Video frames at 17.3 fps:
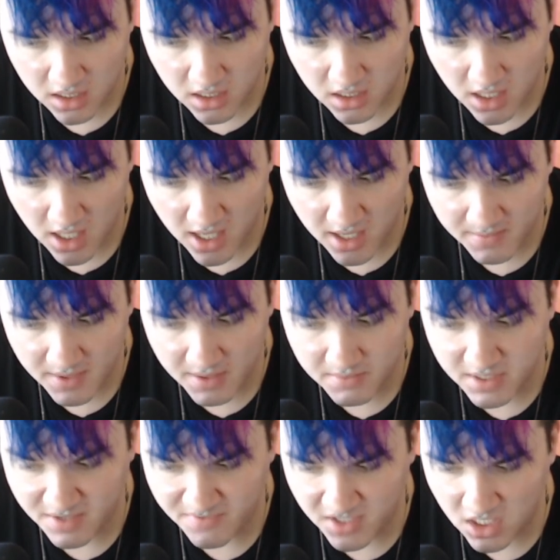
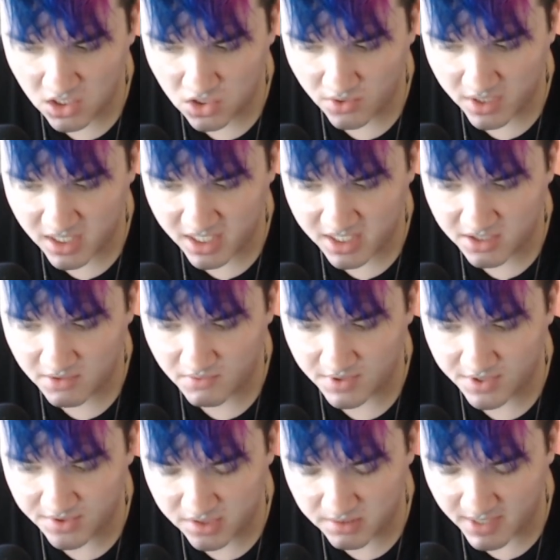I'm definitely enjoying like the
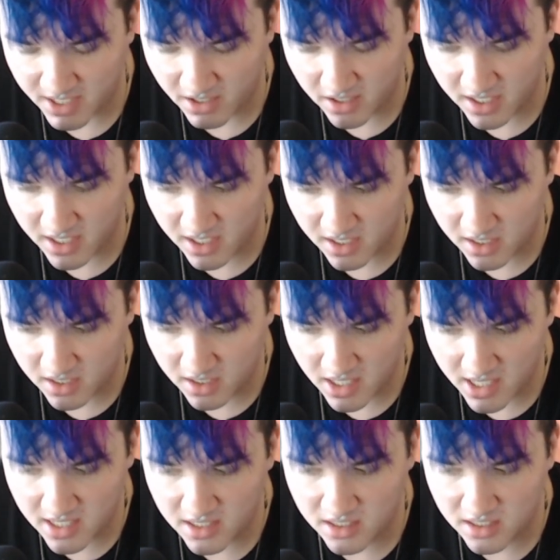rosemary
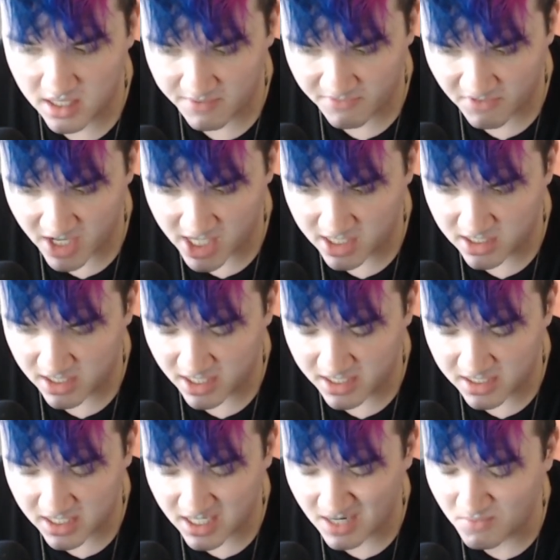and the
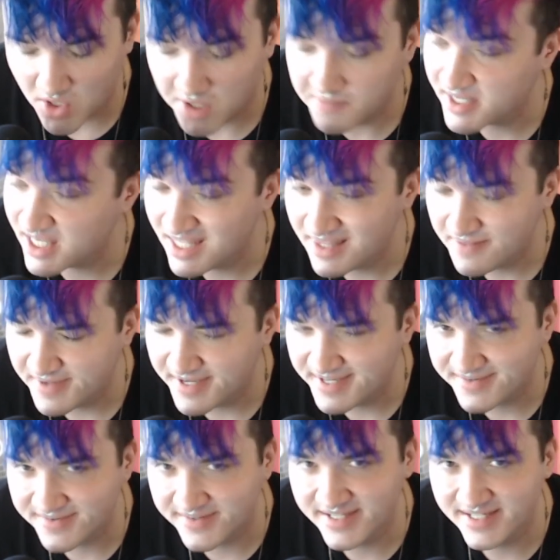frankincense, and I'm probably getting
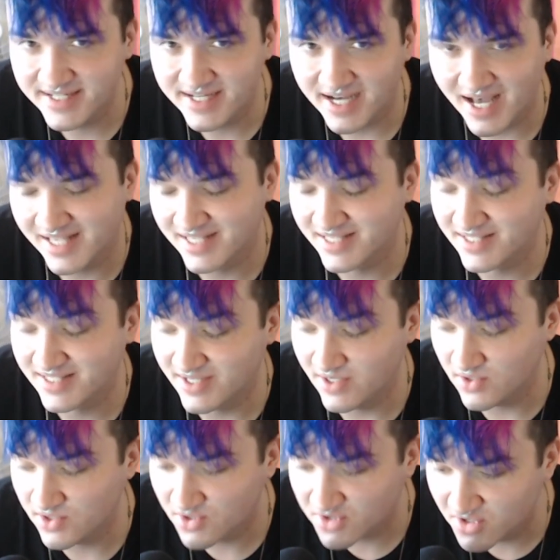mandarin. I
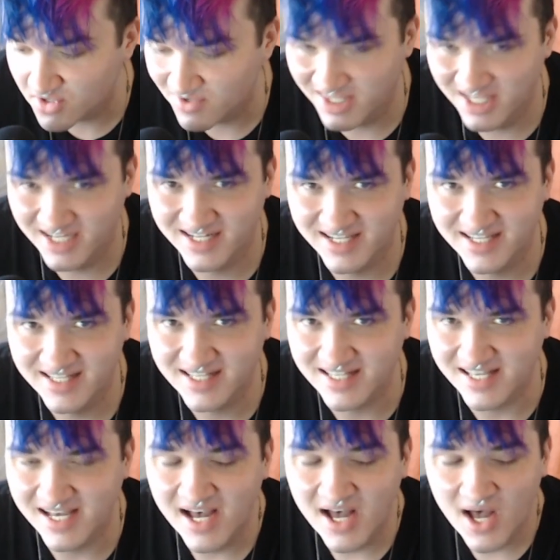still don't know what that
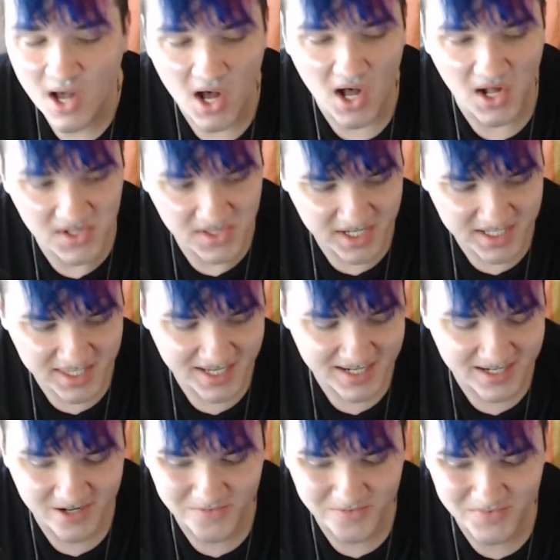is. I'll look
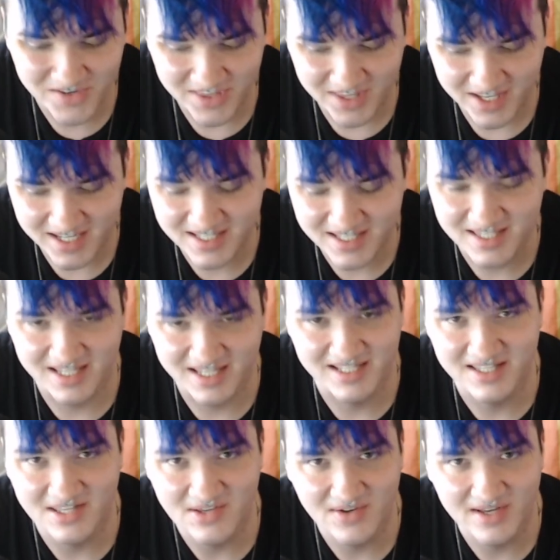that up and like
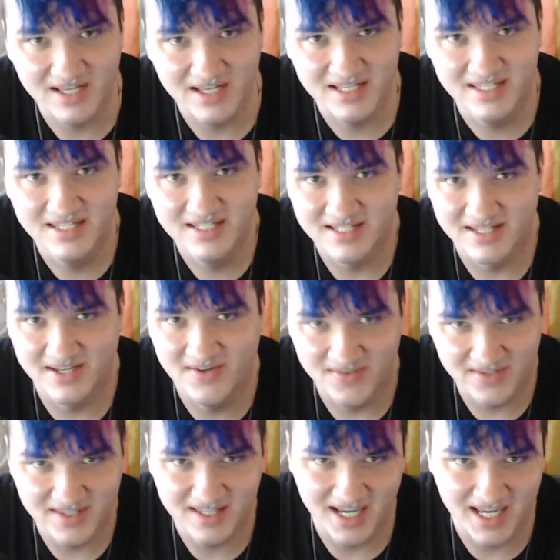with you guys
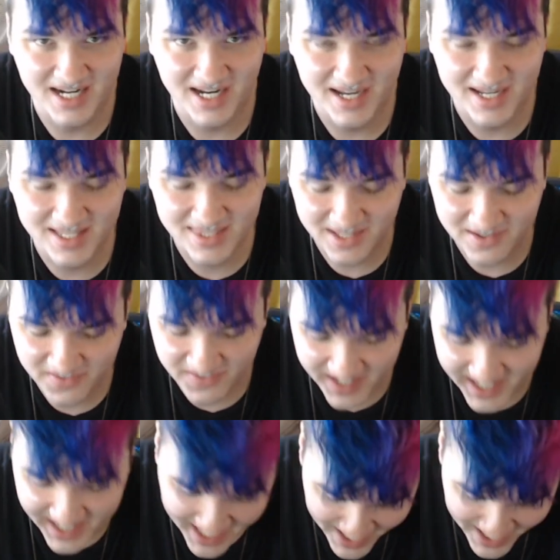later in the
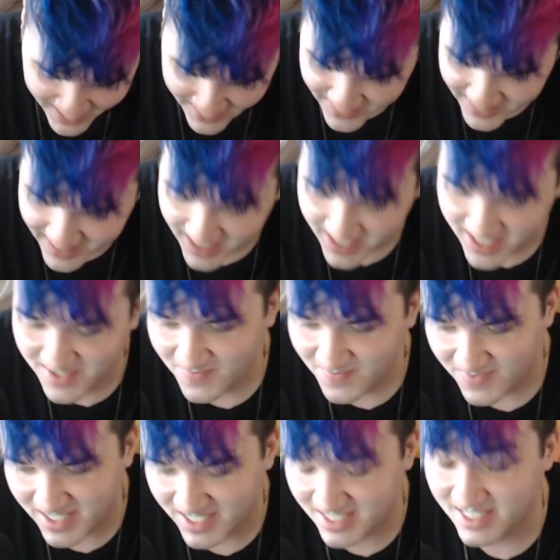video,
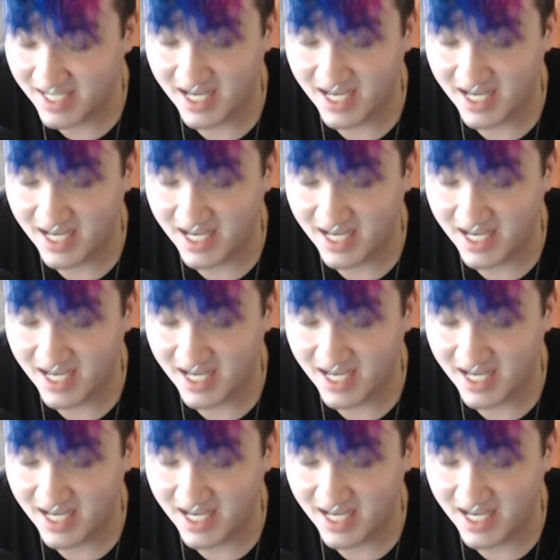because